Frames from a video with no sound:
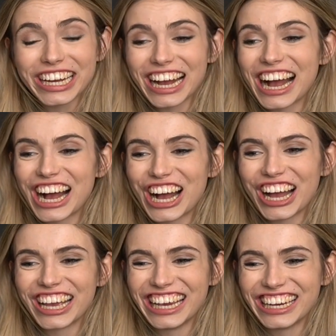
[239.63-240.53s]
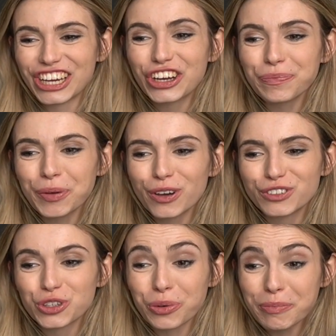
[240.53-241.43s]
and a good move
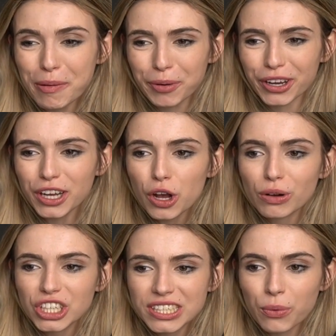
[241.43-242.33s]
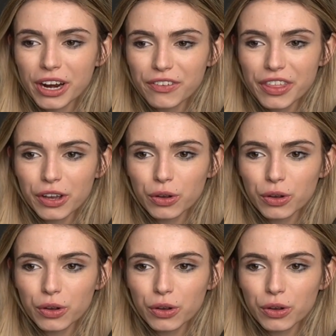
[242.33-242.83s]
to remember, which is that